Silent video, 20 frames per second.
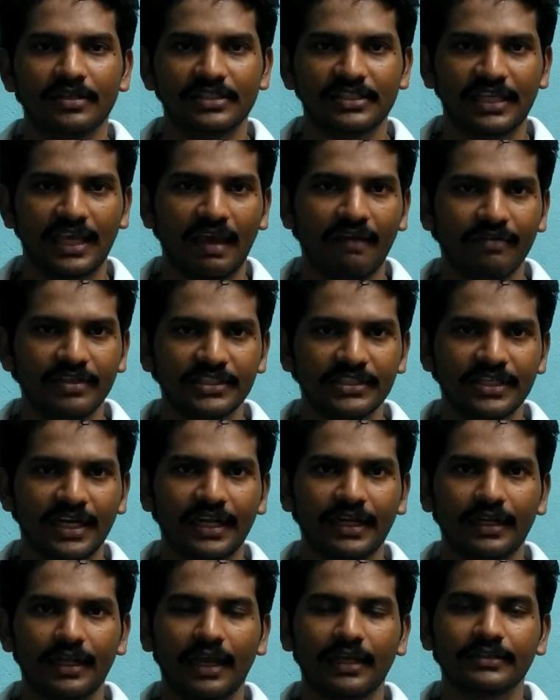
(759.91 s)
Scavenger
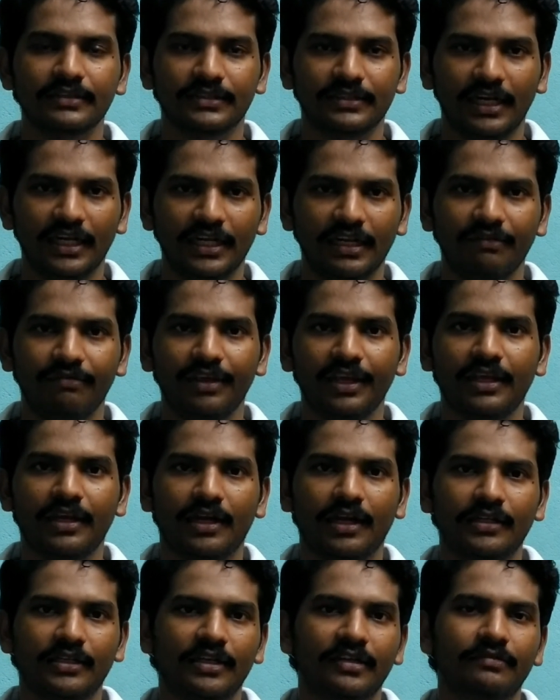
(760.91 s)
drain tank straight away
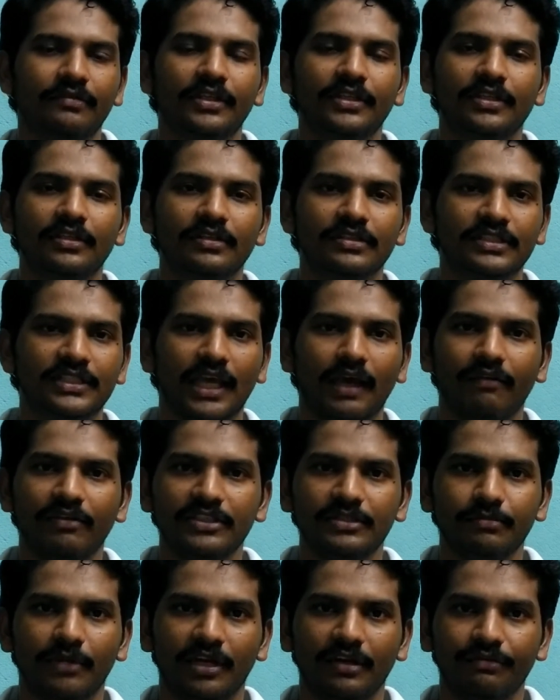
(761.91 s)
connected with
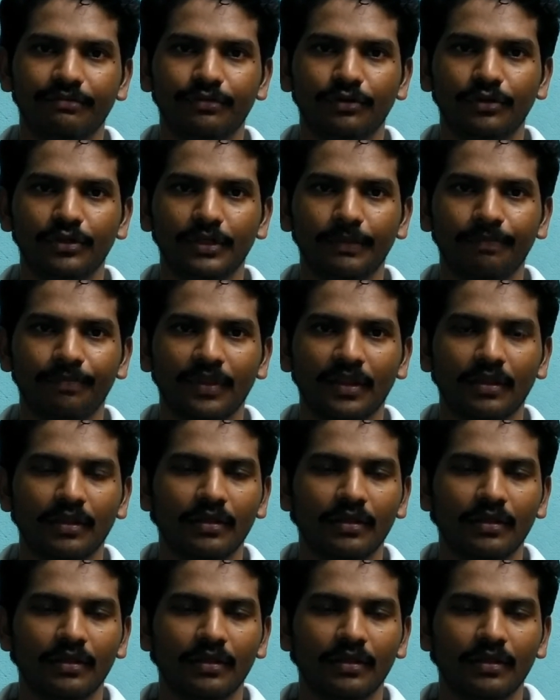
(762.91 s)
scavenger manifold.